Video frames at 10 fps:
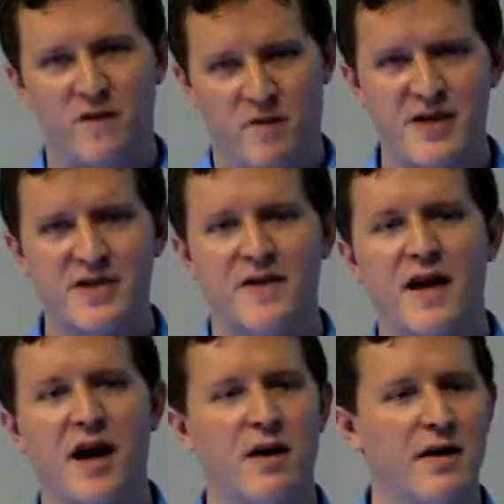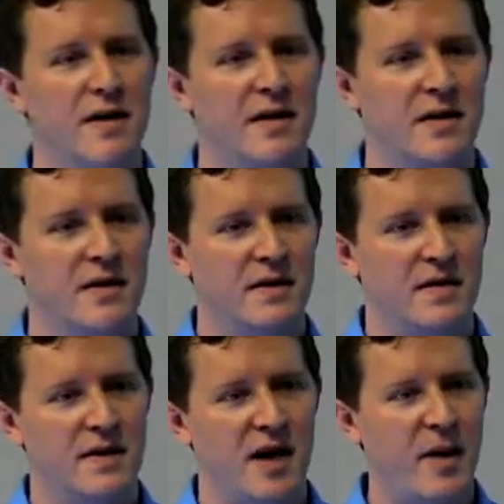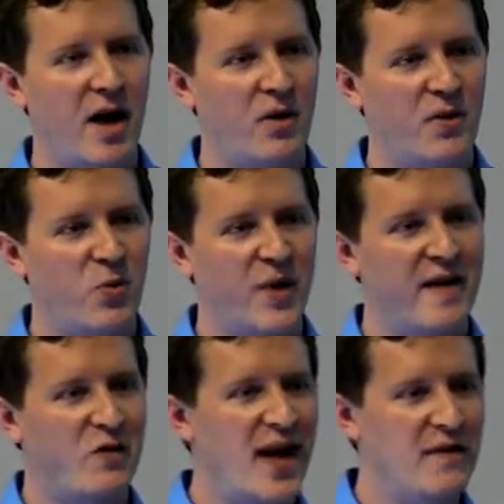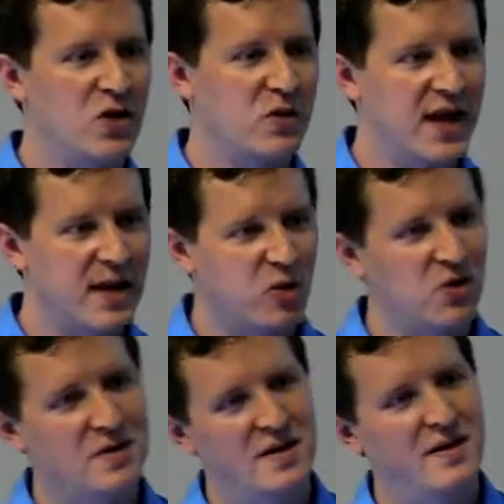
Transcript: information there about we, if we have no label,